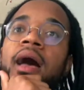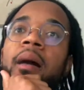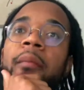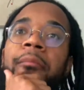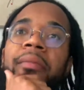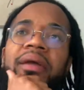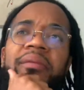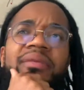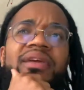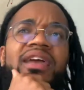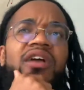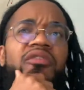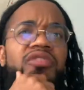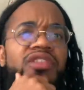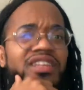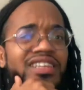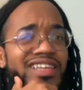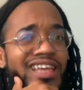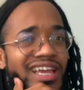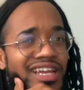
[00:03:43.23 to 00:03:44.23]
maybe I
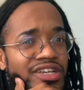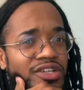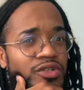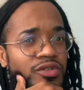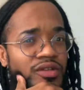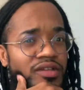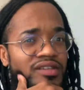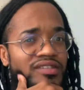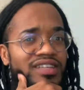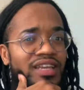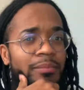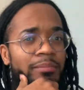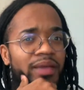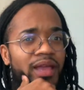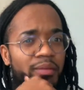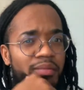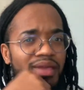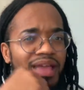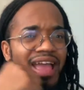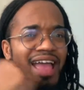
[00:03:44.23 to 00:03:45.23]
really can do this.
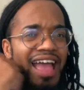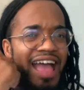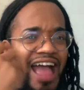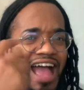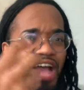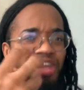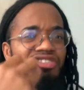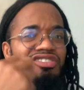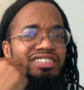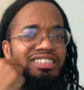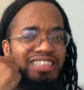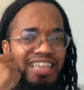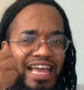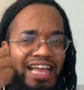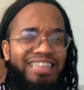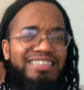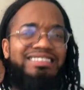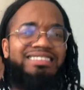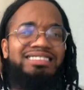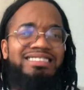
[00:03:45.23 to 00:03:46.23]
Maybe I actually
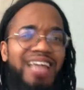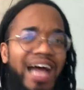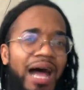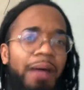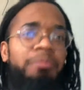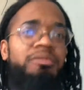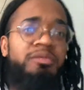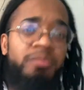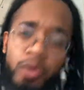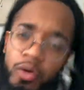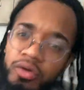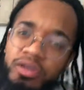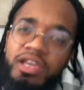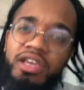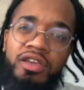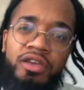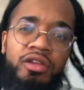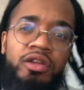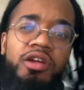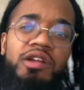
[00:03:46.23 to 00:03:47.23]
can stop
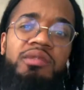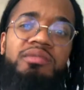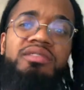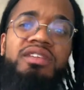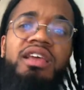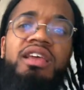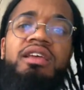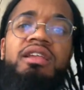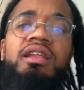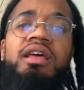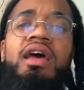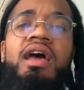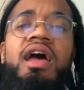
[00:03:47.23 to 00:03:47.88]
smoking, you know what I'm saying?